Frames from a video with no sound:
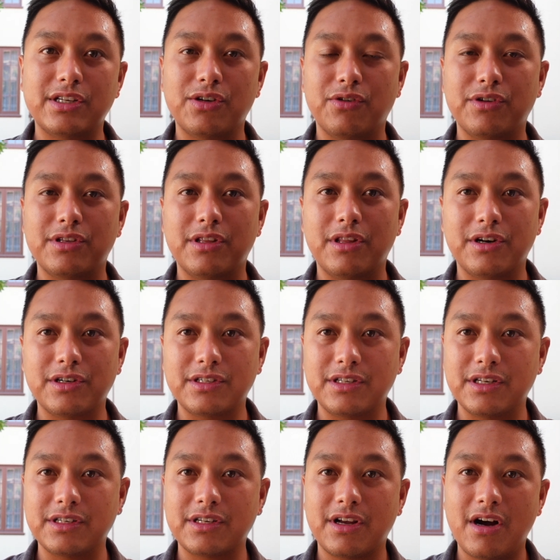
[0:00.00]
So there's
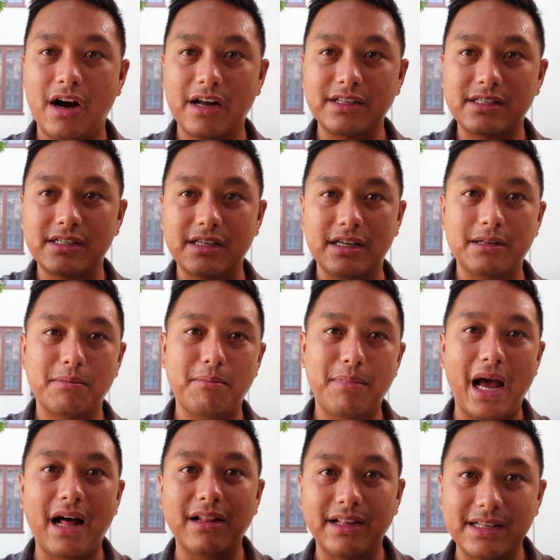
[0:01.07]
this constant
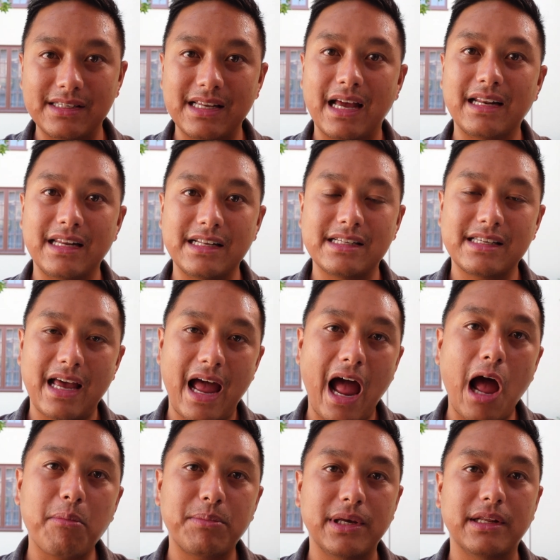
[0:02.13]
balance that needs to
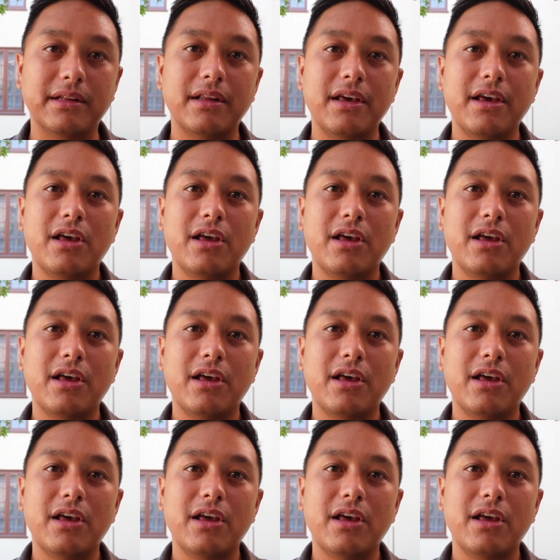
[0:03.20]
happen